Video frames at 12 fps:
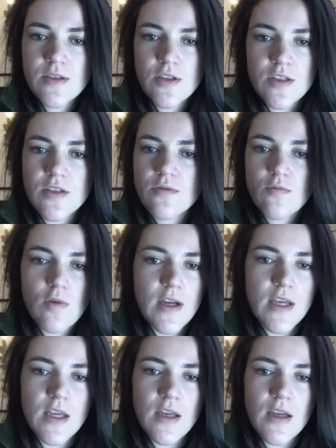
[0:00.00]
just
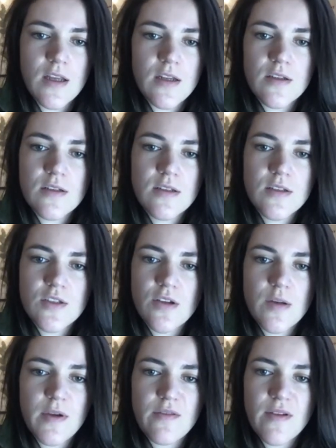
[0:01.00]
working and
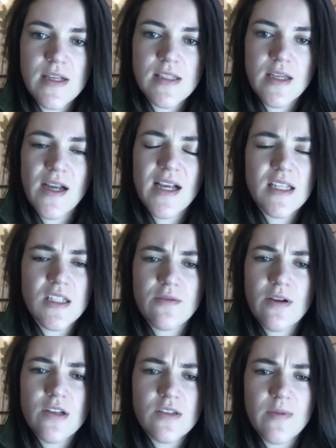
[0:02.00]
doing a bit of racing. I guess
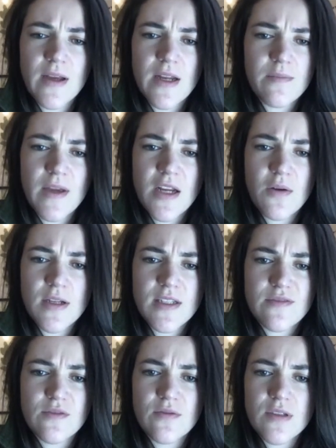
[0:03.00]
Corona's made it quite
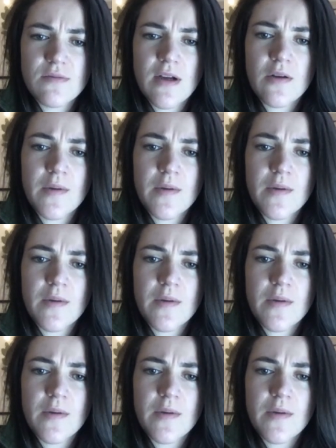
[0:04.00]
difficult as well,